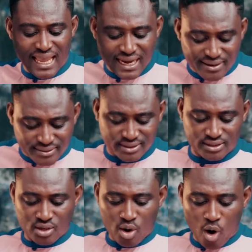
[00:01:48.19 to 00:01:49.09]

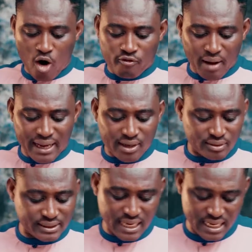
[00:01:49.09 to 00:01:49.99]
health of my
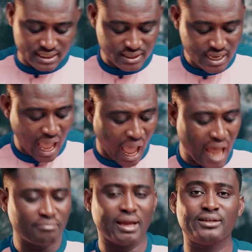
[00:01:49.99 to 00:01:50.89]
countenance
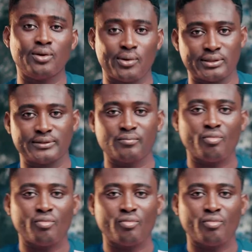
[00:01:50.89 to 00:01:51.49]
and my God."